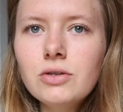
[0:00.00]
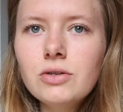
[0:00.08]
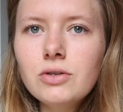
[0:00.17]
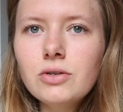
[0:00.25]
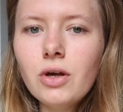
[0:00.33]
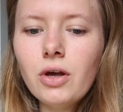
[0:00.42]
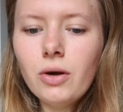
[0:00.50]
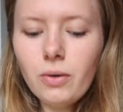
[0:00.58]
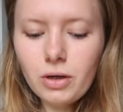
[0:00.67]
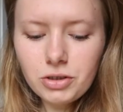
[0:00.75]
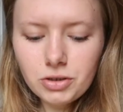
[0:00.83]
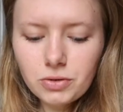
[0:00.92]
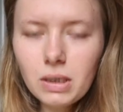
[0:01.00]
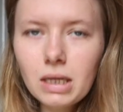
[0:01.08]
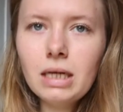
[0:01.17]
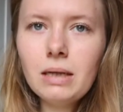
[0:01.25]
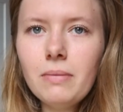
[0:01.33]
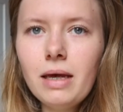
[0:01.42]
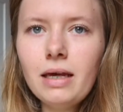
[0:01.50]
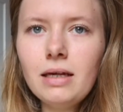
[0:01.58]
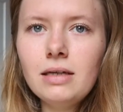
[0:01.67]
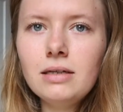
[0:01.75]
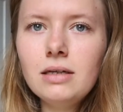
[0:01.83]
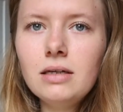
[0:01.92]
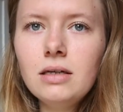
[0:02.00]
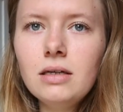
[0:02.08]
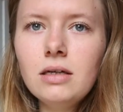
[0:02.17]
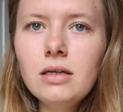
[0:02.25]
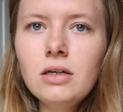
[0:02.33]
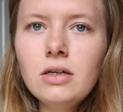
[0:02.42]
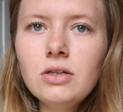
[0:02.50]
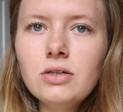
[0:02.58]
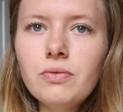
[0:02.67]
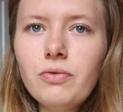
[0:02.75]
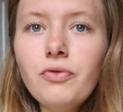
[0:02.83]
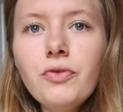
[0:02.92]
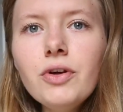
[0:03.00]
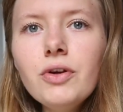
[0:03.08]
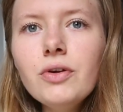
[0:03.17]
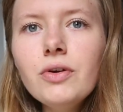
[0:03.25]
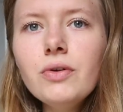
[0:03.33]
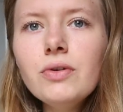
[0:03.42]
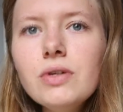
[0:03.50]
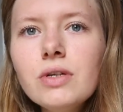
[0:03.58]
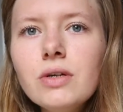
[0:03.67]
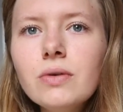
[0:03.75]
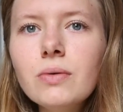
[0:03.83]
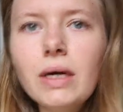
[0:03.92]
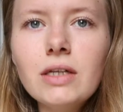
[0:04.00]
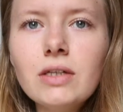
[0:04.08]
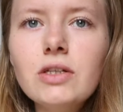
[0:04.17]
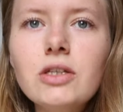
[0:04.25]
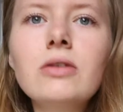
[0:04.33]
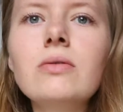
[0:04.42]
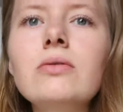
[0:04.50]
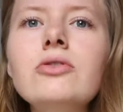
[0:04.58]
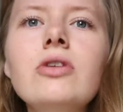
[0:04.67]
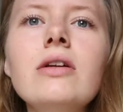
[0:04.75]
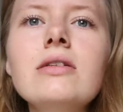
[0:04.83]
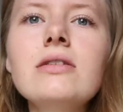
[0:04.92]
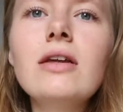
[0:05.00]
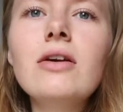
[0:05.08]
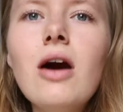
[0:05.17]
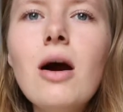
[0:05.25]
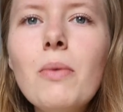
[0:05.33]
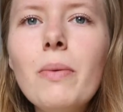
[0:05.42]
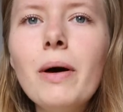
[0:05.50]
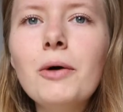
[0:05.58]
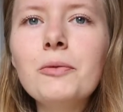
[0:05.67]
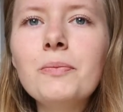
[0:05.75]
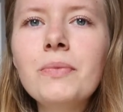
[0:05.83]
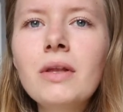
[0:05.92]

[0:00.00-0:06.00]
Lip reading: So I just quickly made some food, which I'm trying to stay calm about.